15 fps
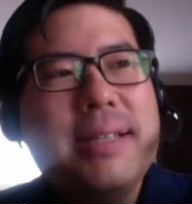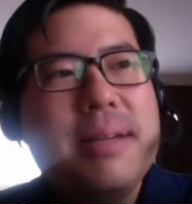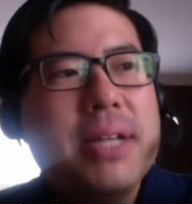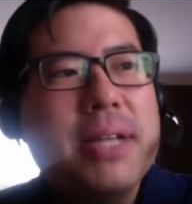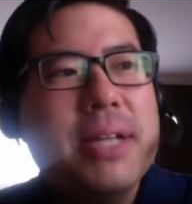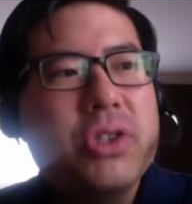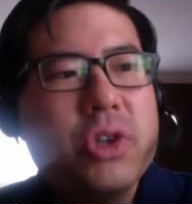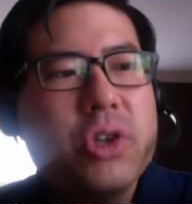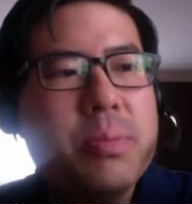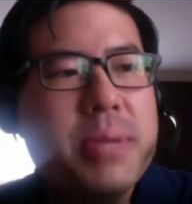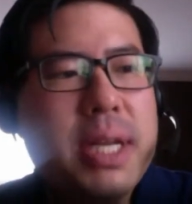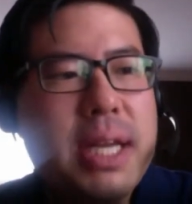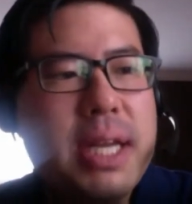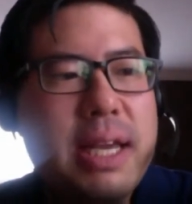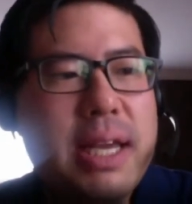on so
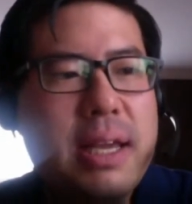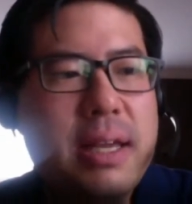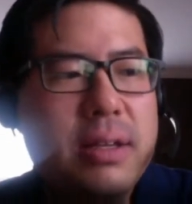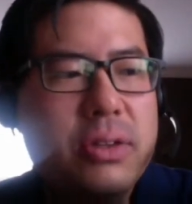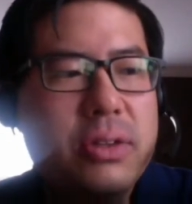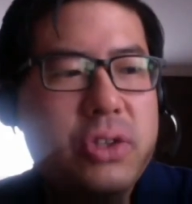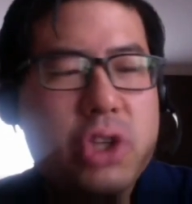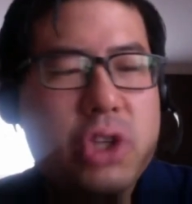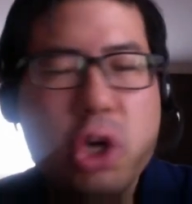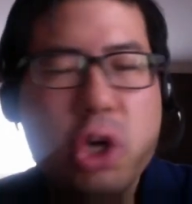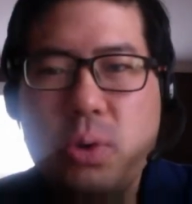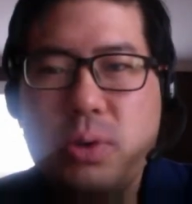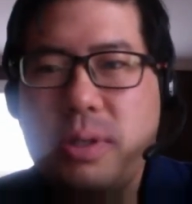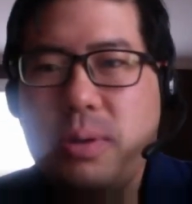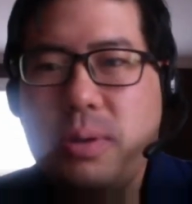many
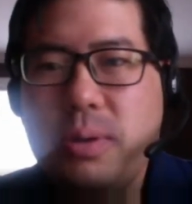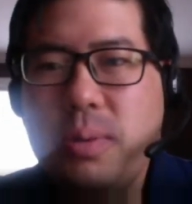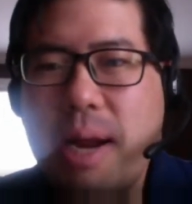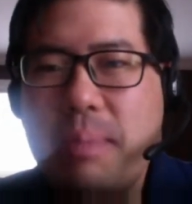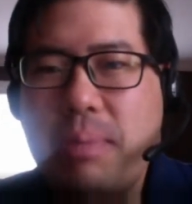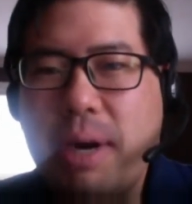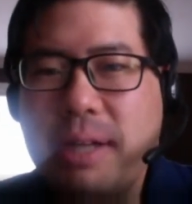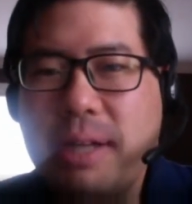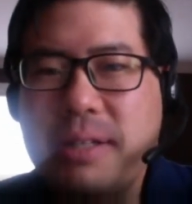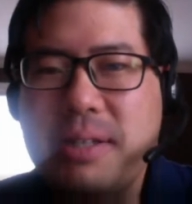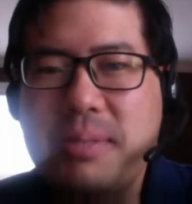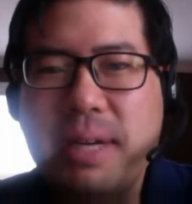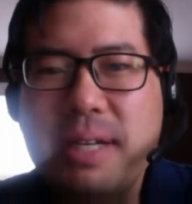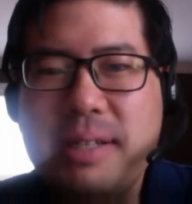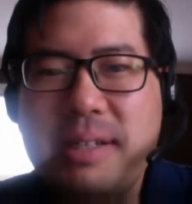toes when I
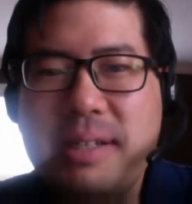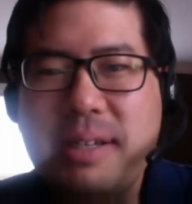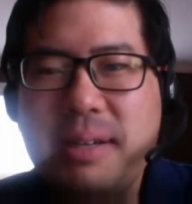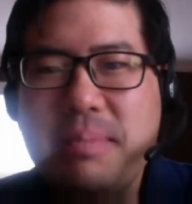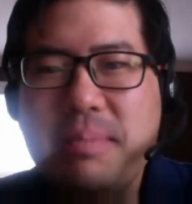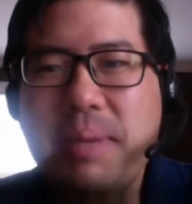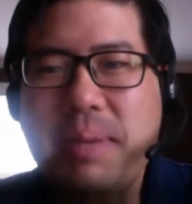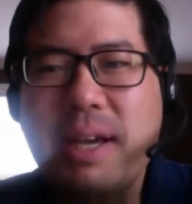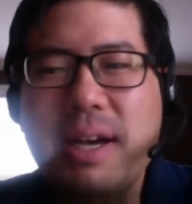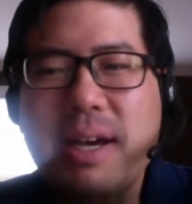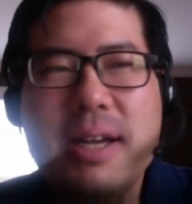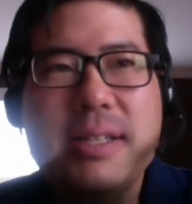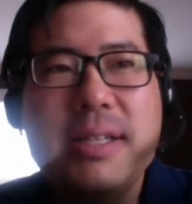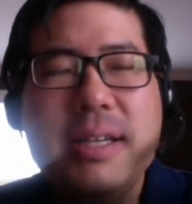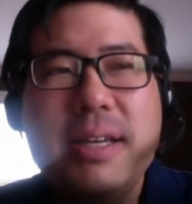practice medicine
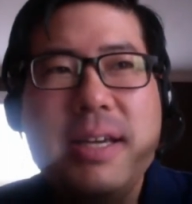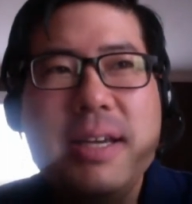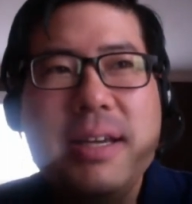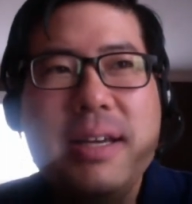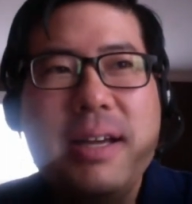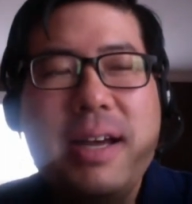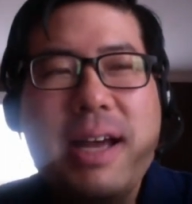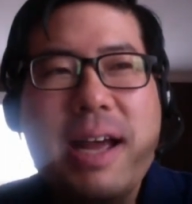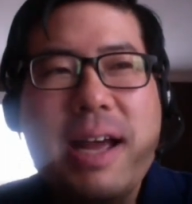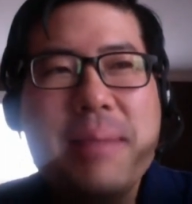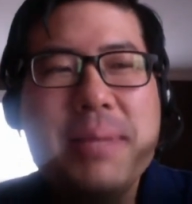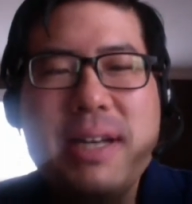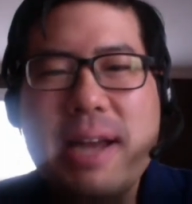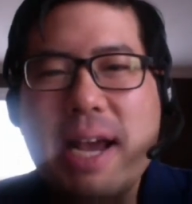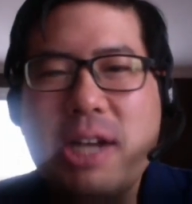because
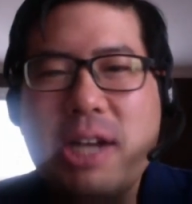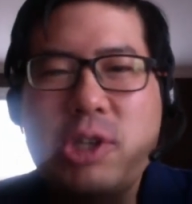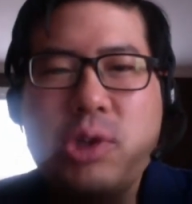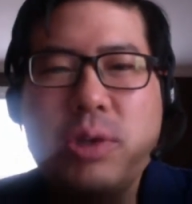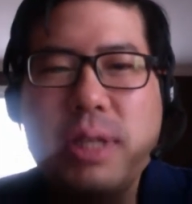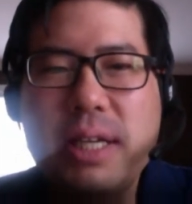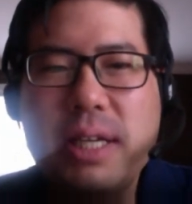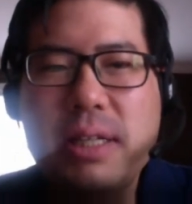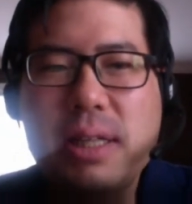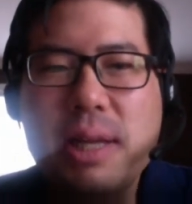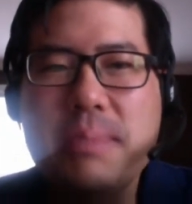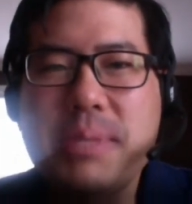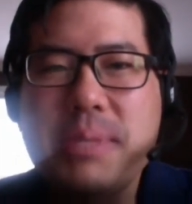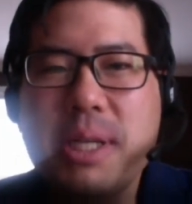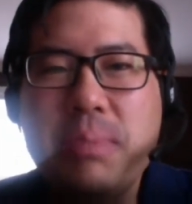I'm a naturally
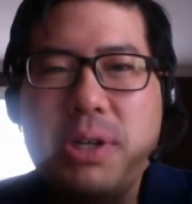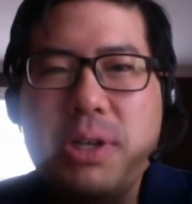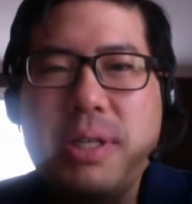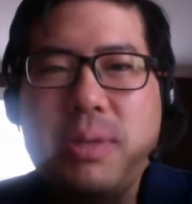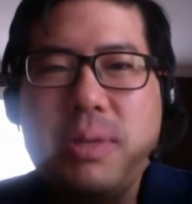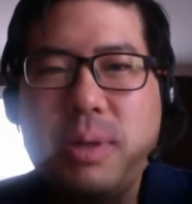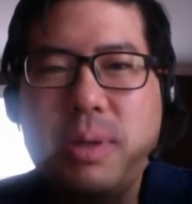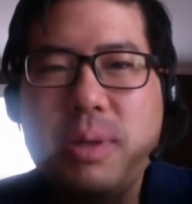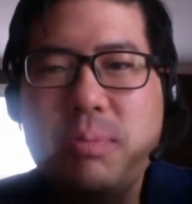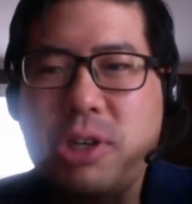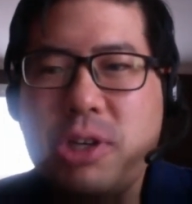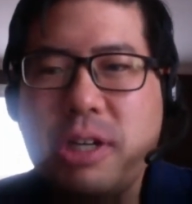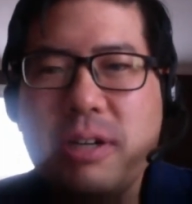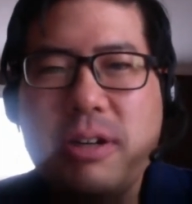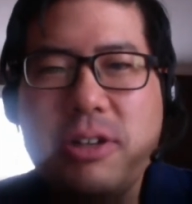clumsy person when
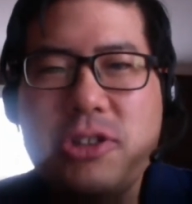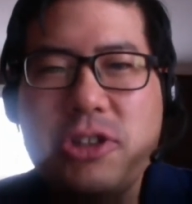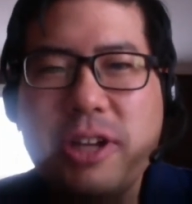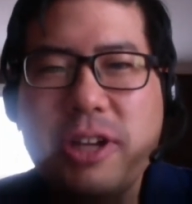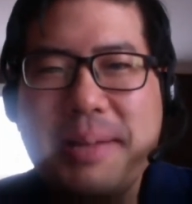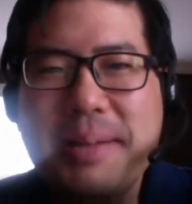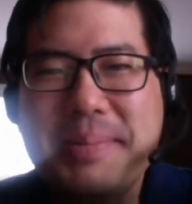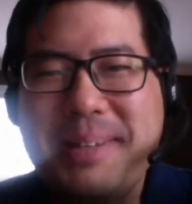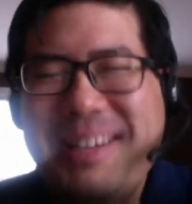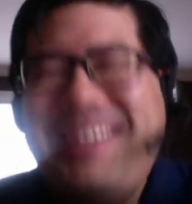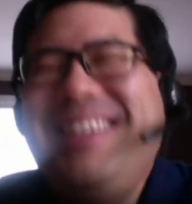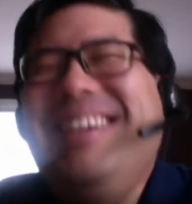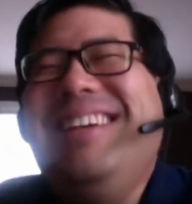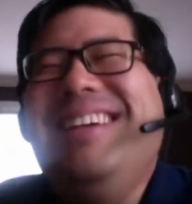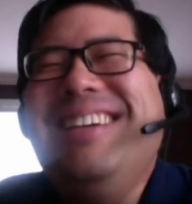bridging culture gaps.
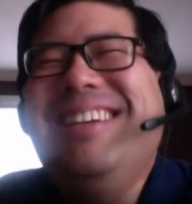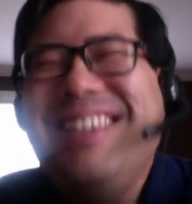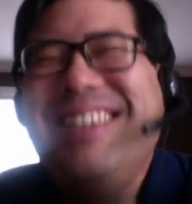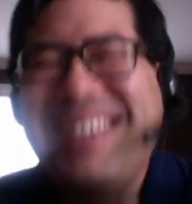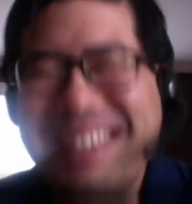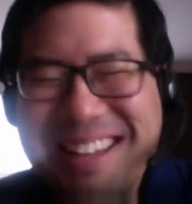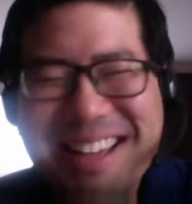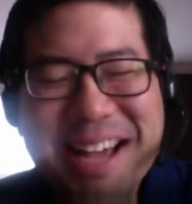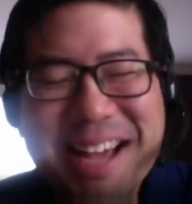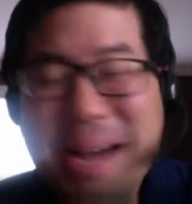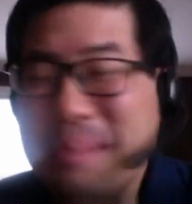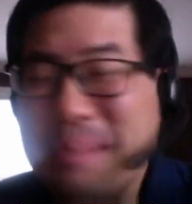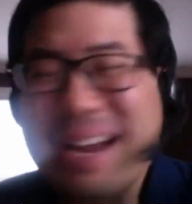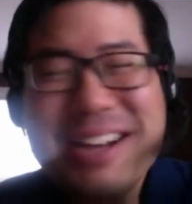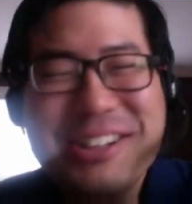
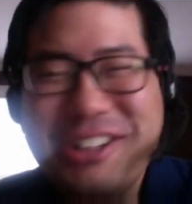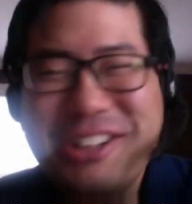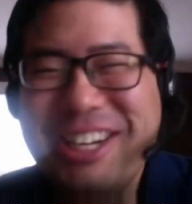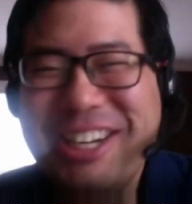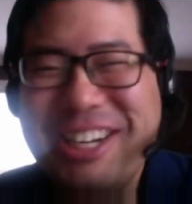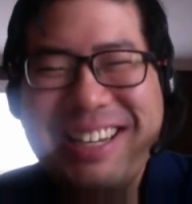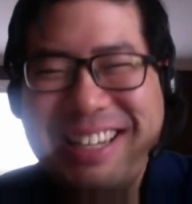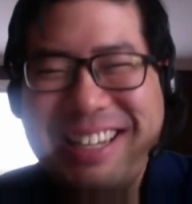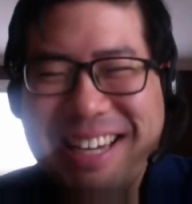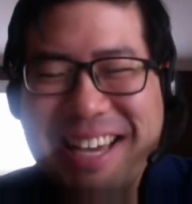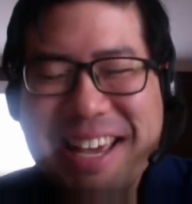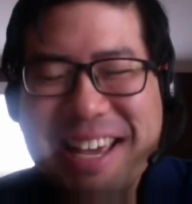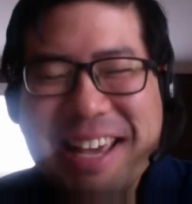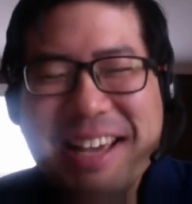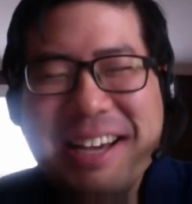I'm not good at it.
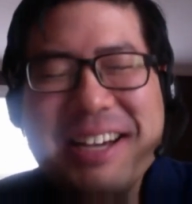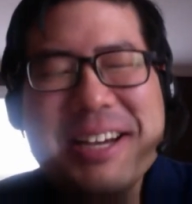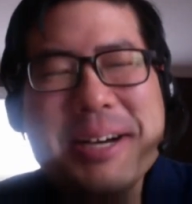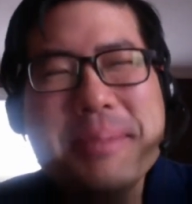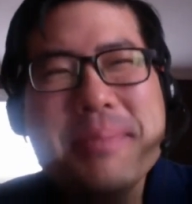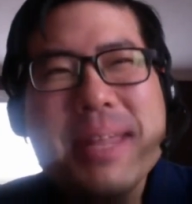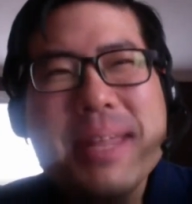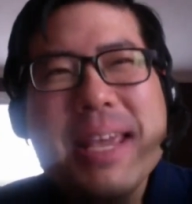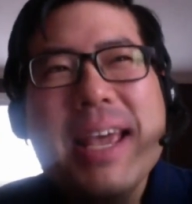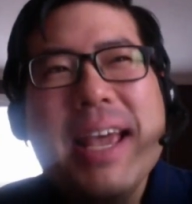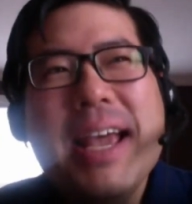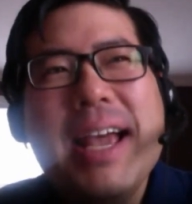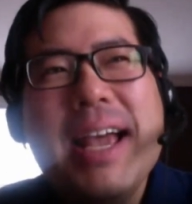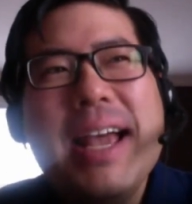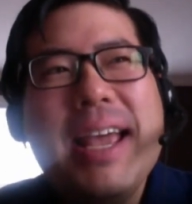
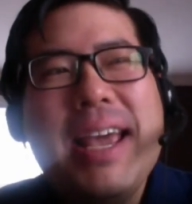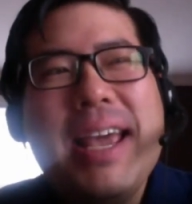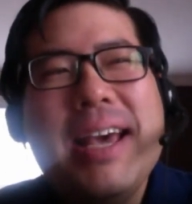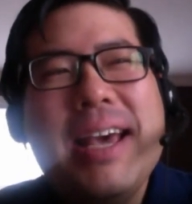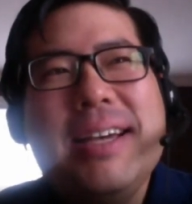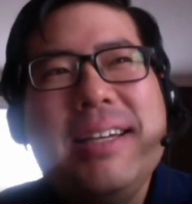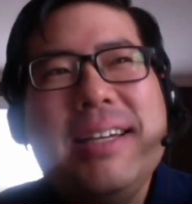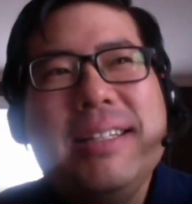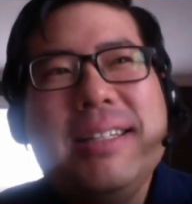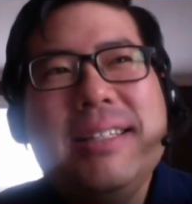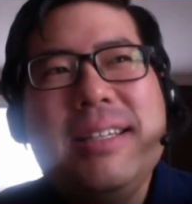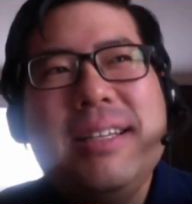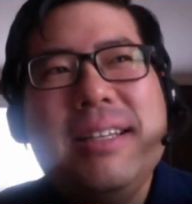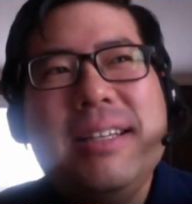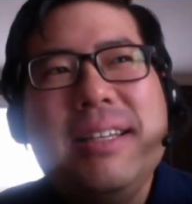
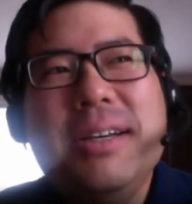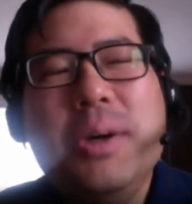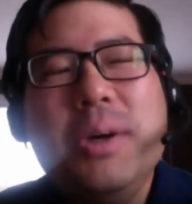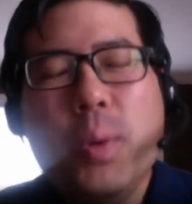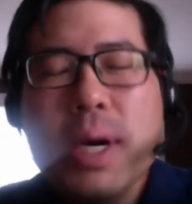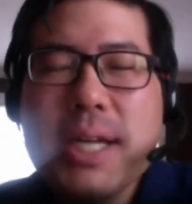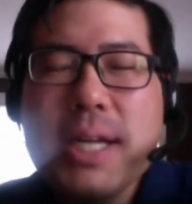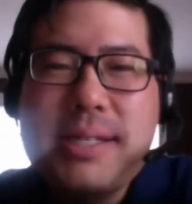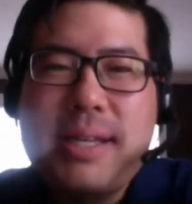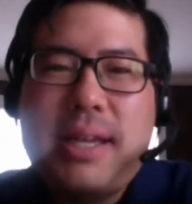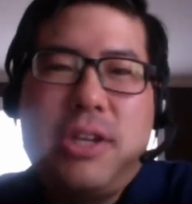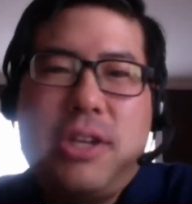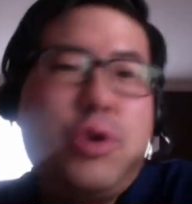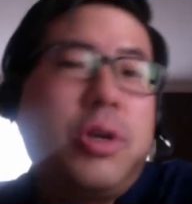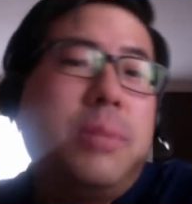And one is
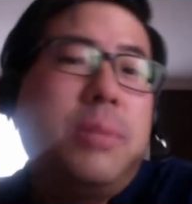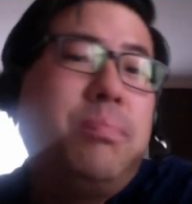that you could